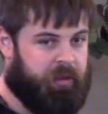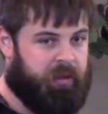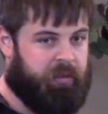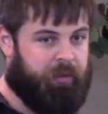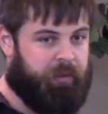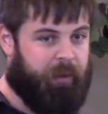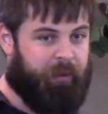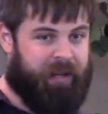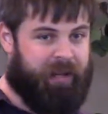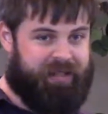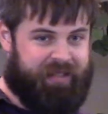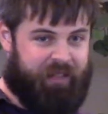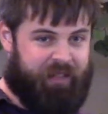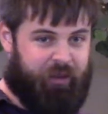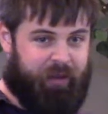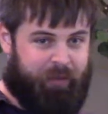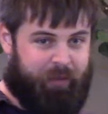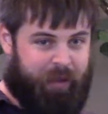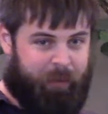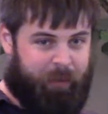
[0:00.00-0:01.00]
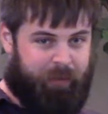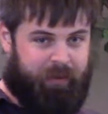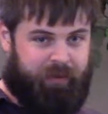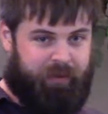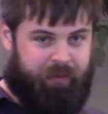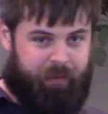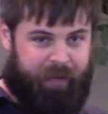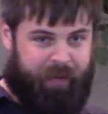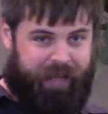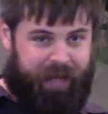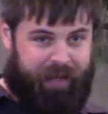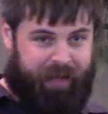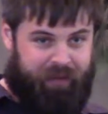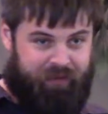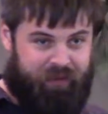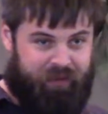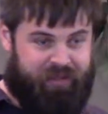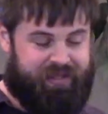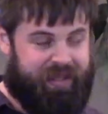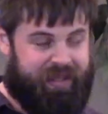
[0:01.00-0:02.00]
Remember, I said to remember, beginning of
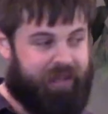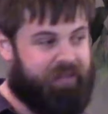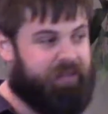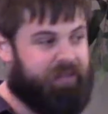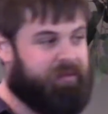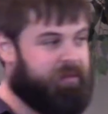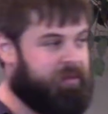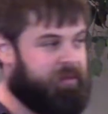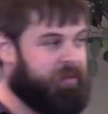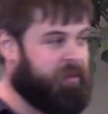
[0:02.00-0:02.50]
verse 7?